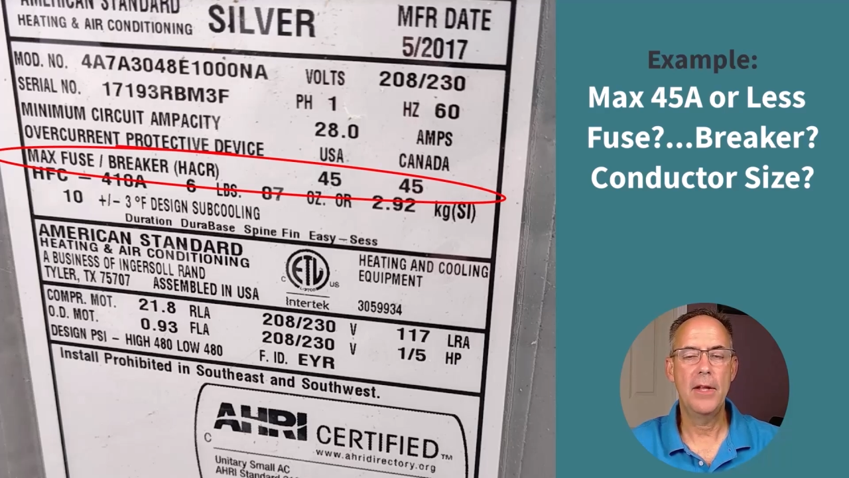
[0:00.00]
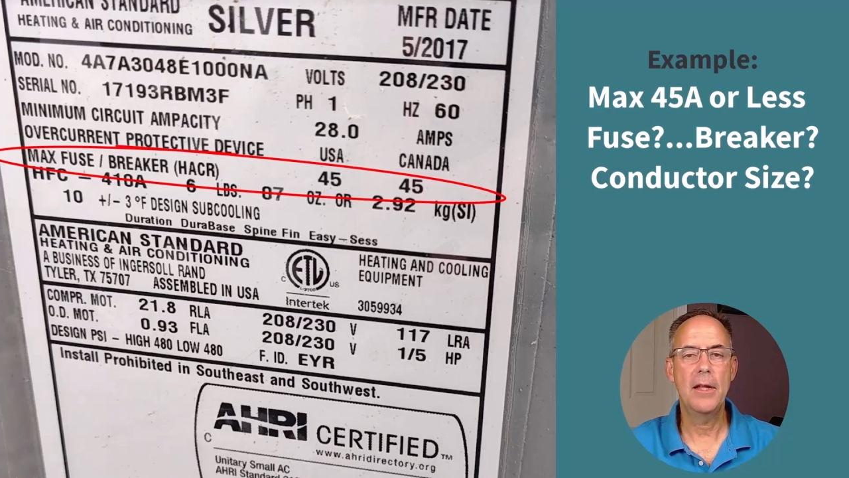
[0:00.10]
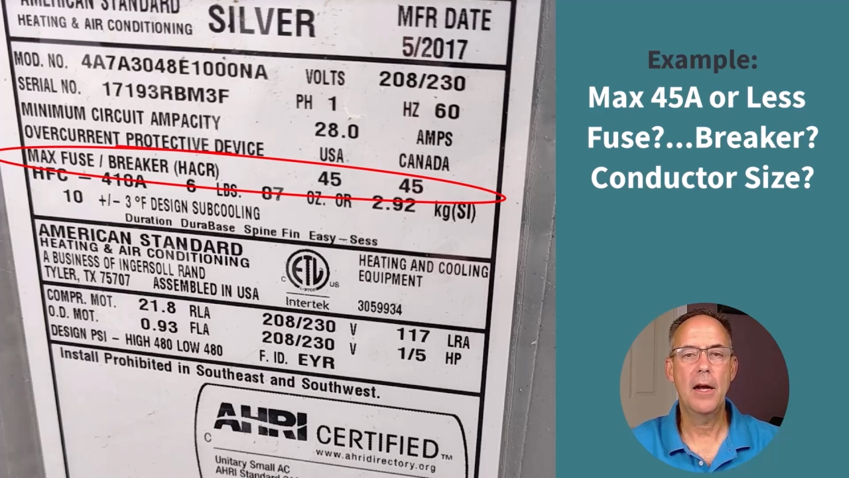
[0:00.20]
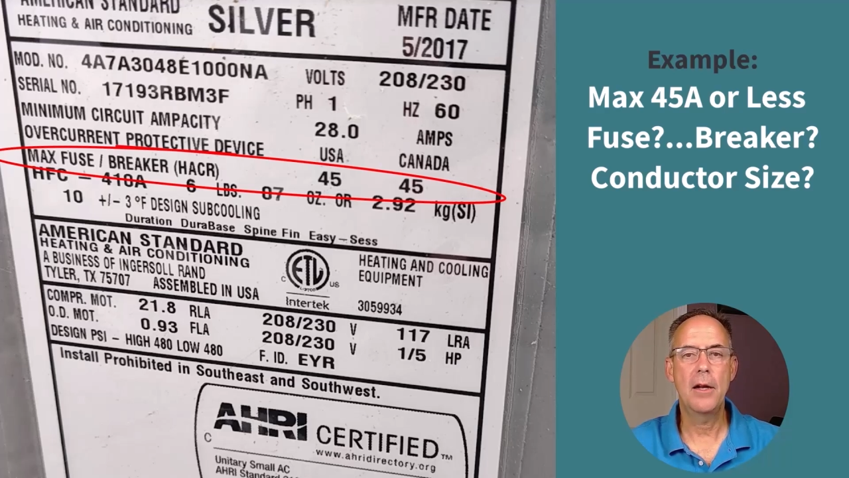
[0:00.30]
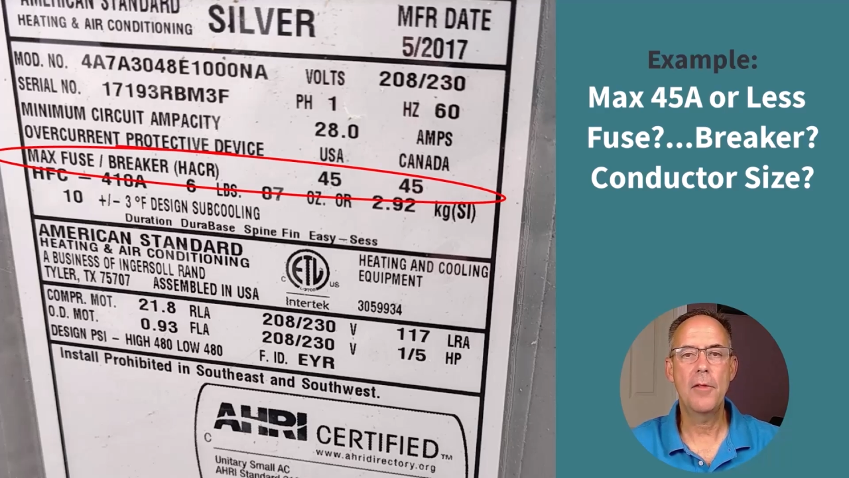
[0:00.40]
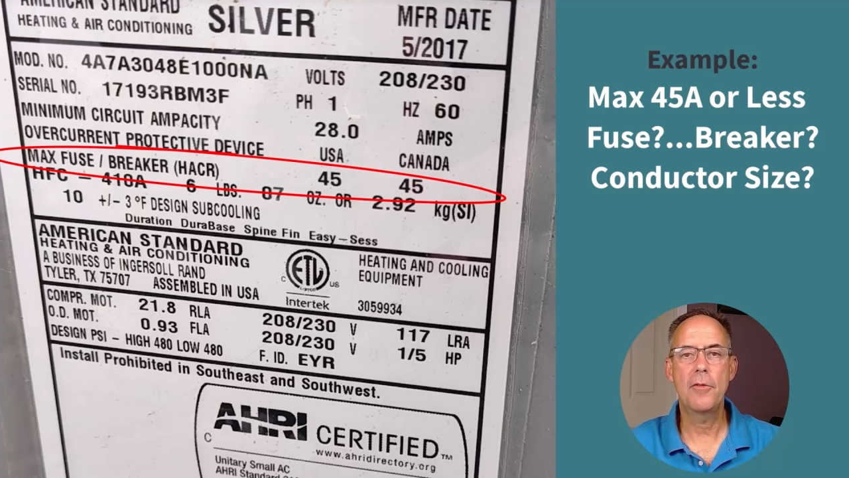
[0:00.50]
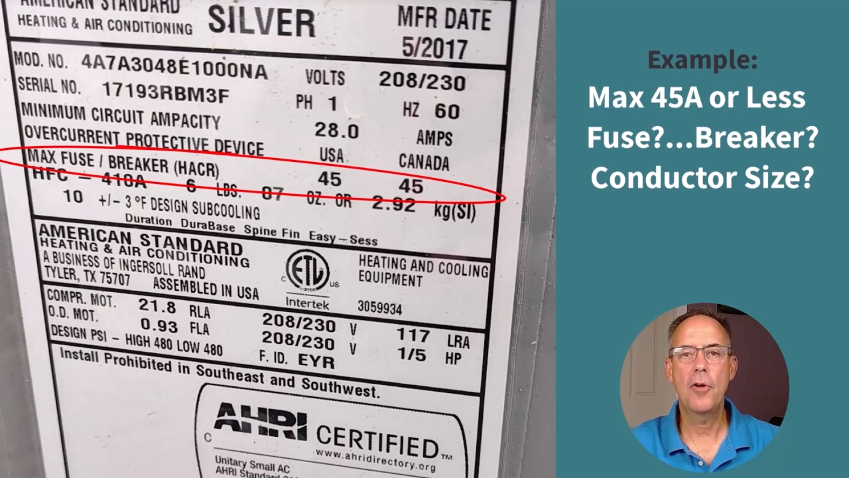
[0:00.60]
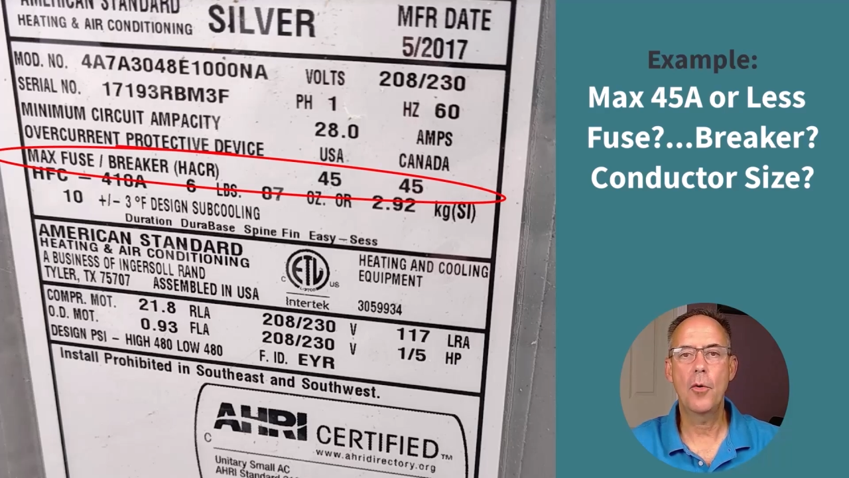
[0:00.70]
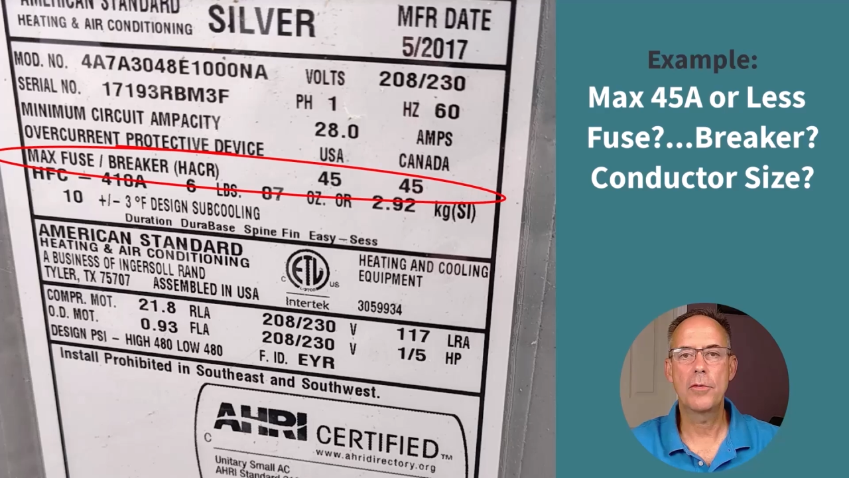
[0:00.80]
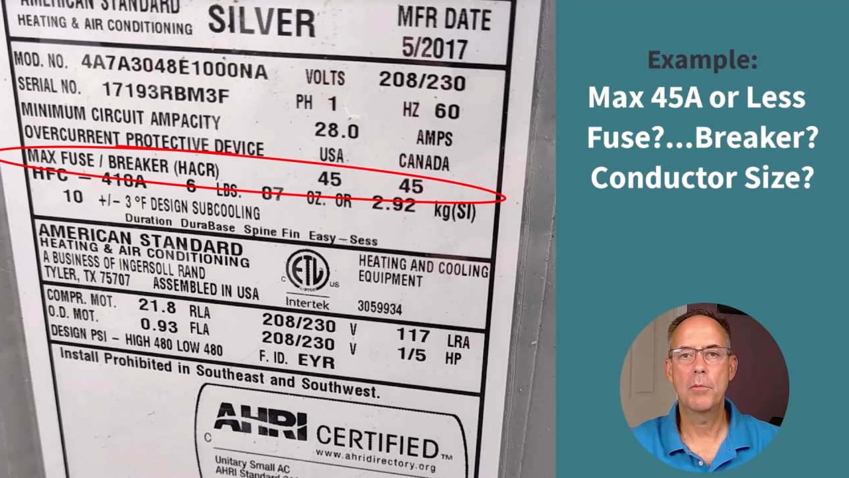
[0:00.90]
And another
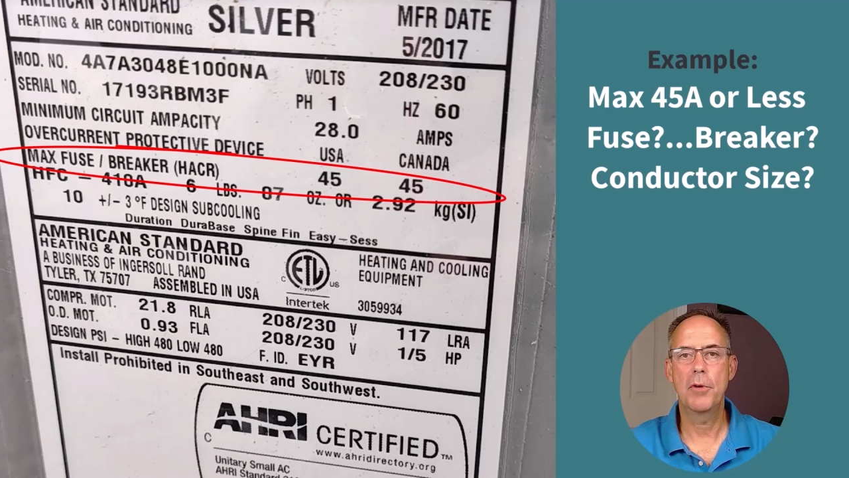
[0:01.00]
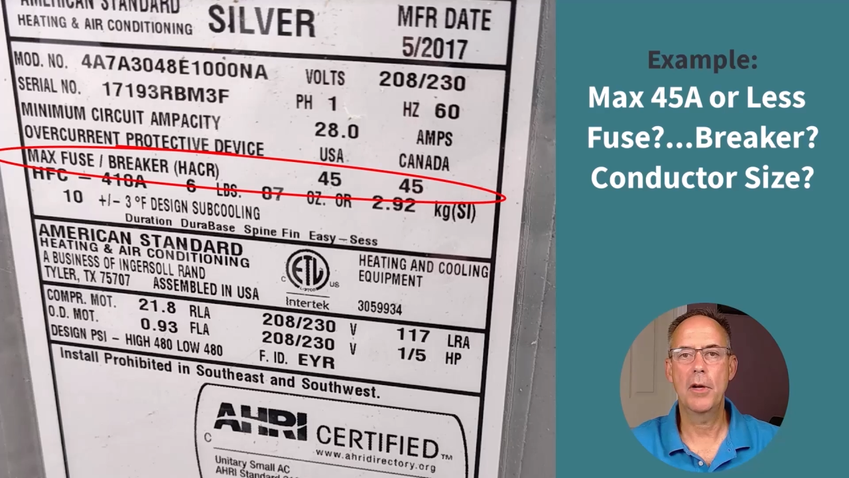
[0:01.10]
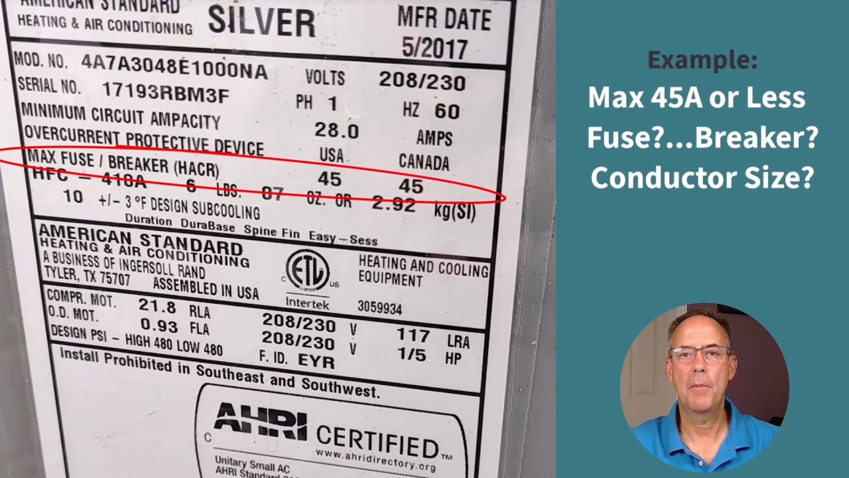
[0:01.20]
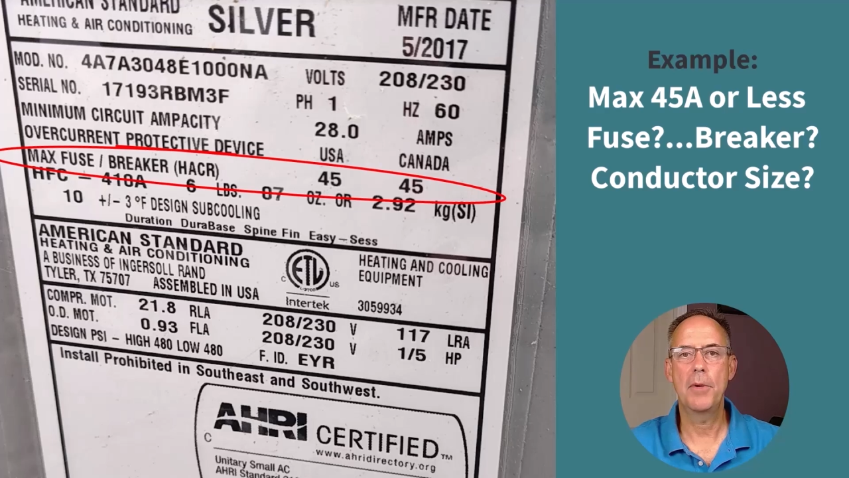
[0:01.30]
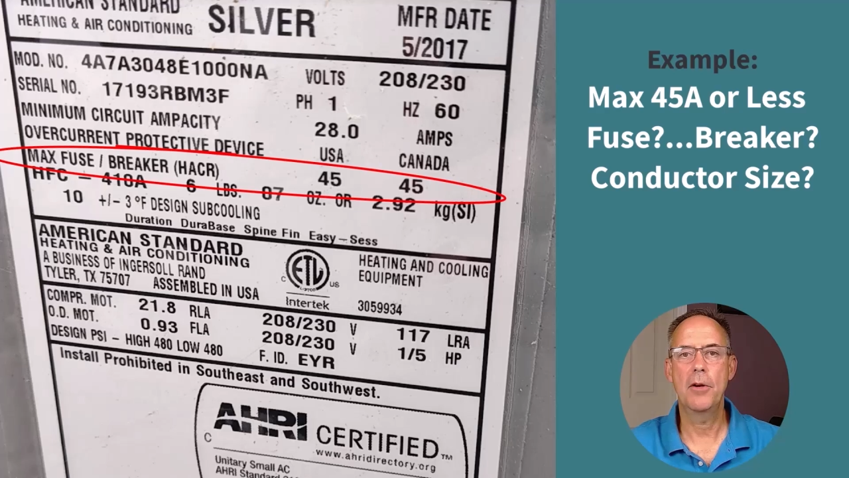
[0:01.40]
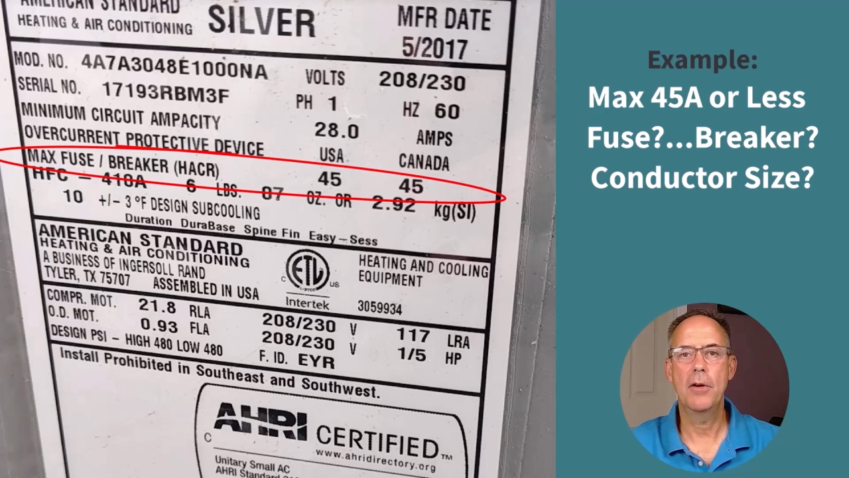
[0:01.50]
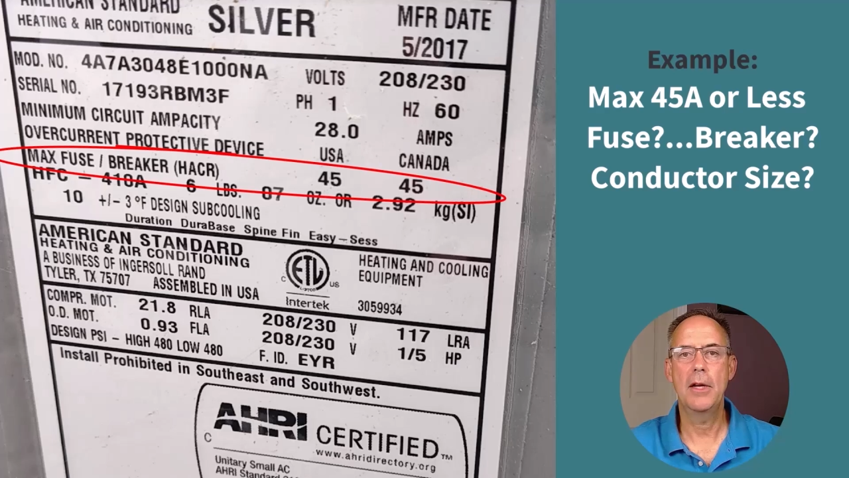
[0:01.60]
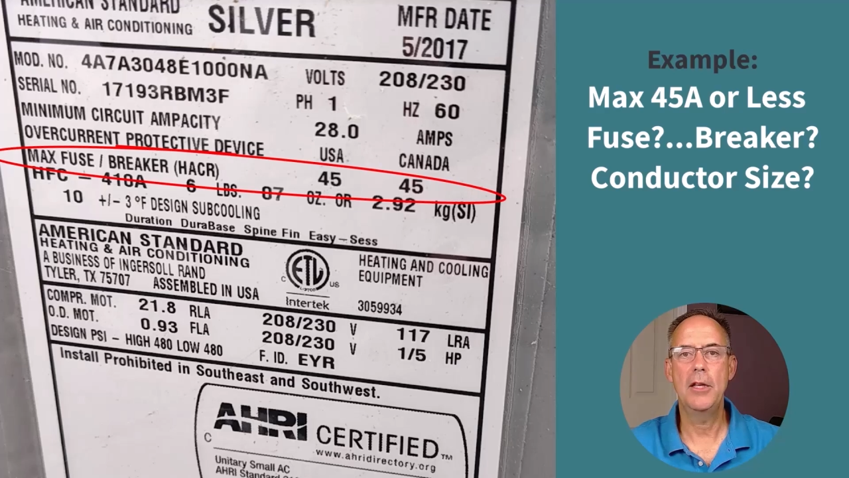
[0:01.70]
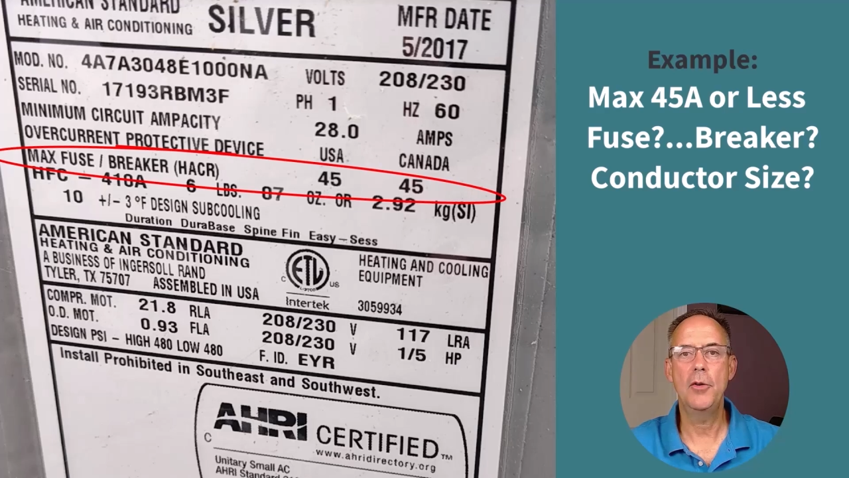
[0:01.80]
note to bring up here,